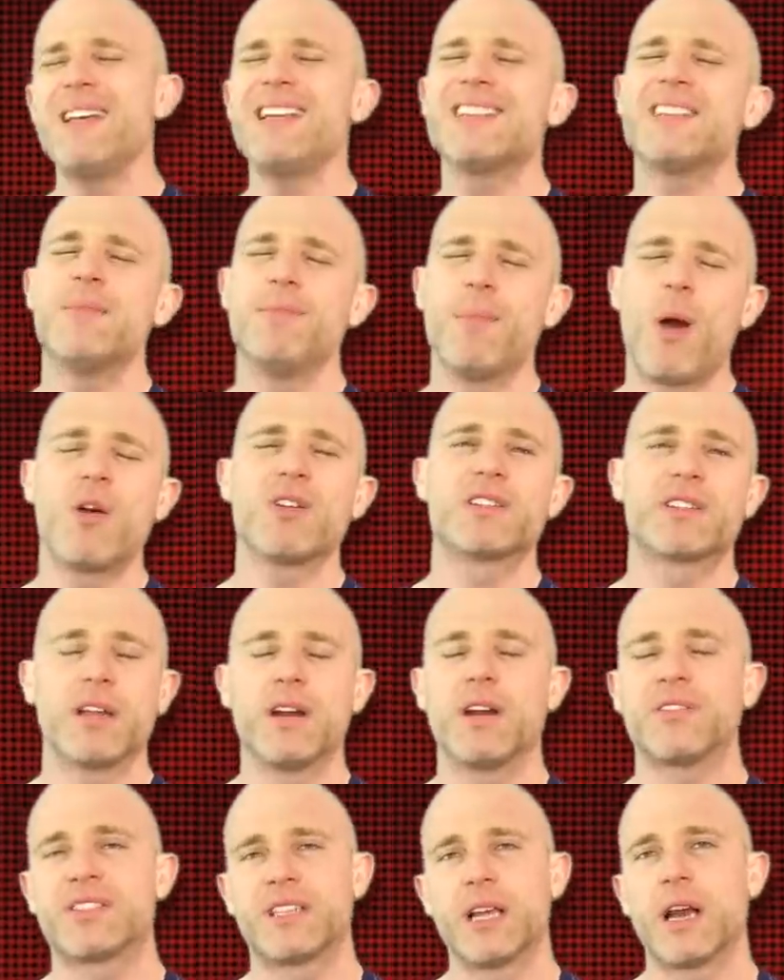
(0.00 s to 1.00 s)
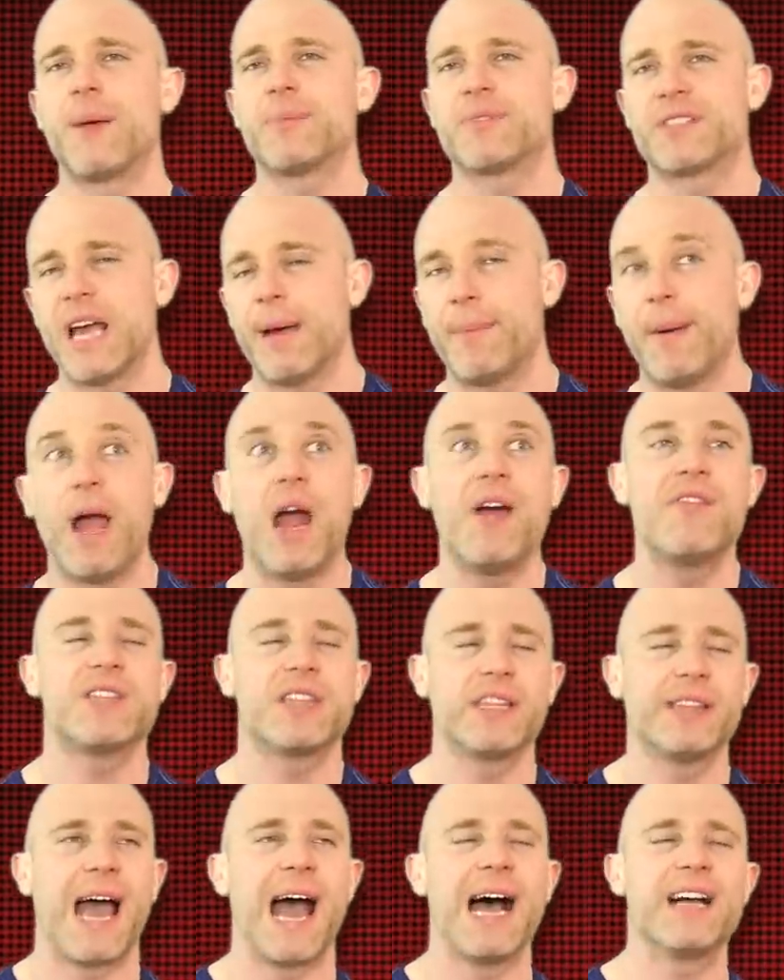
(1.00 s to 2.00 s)
Miz and Morrison are still upset about
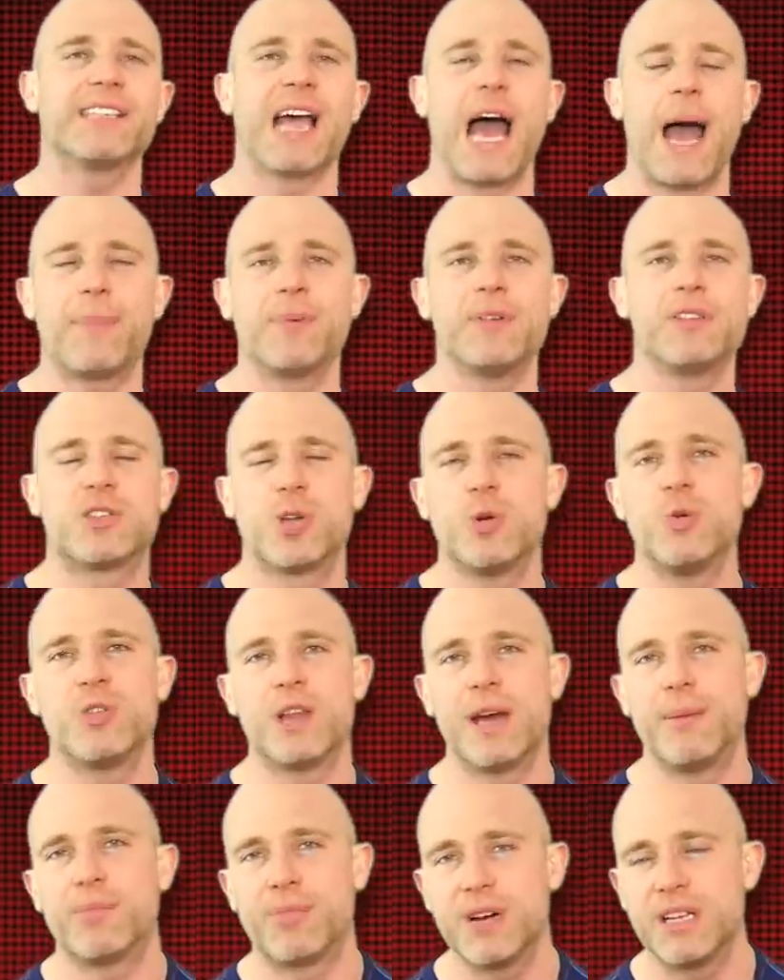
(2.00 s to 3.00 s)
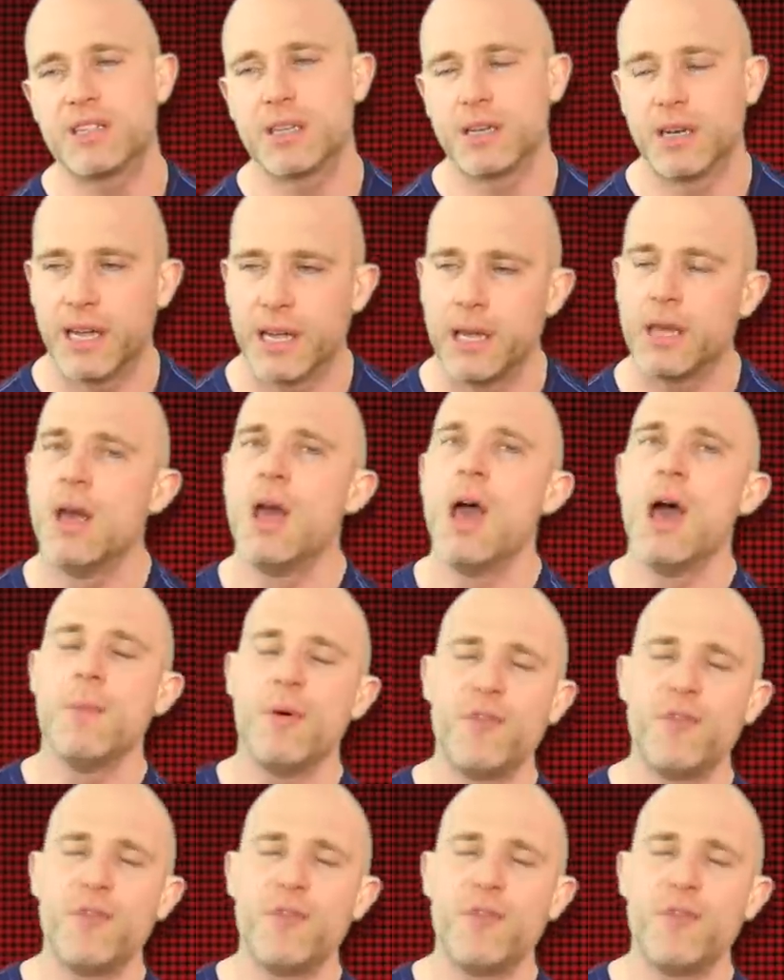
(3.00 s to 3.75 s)
everything that has happened to them recently,